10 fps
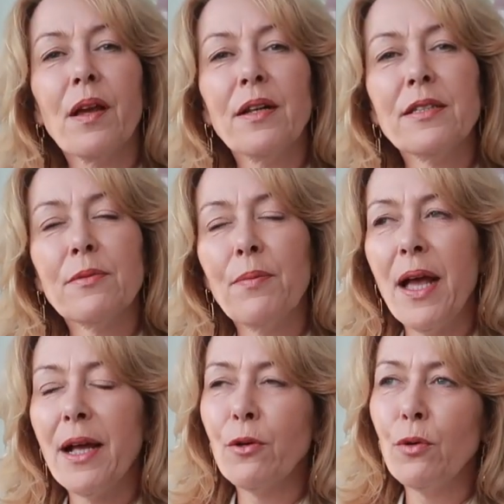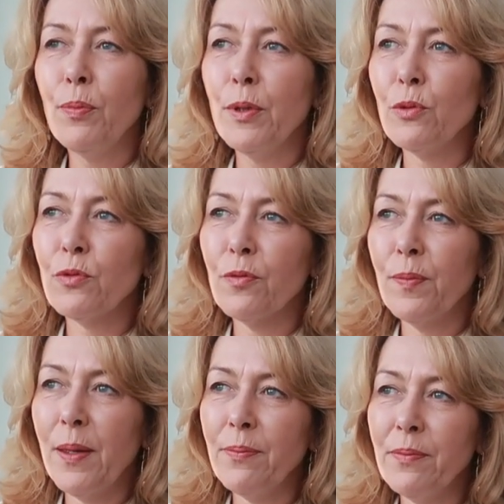had some ankle boots
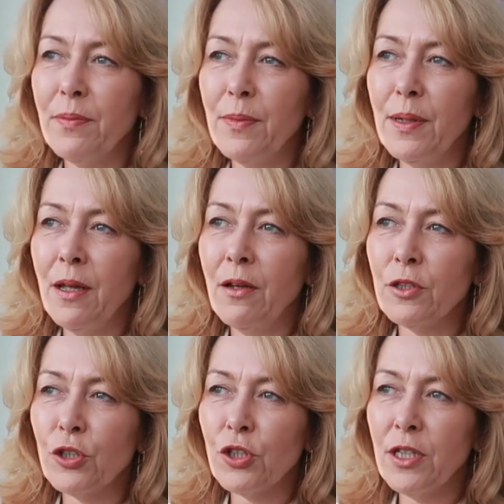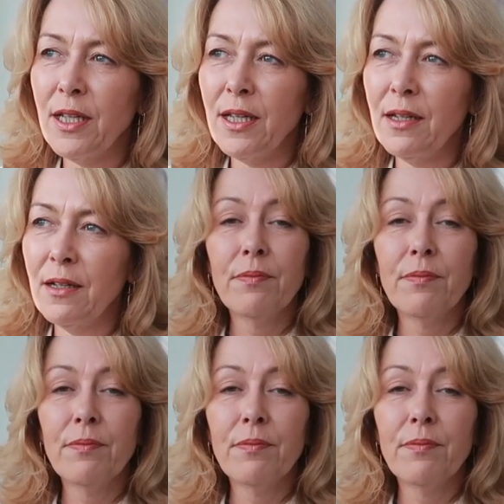from them last year.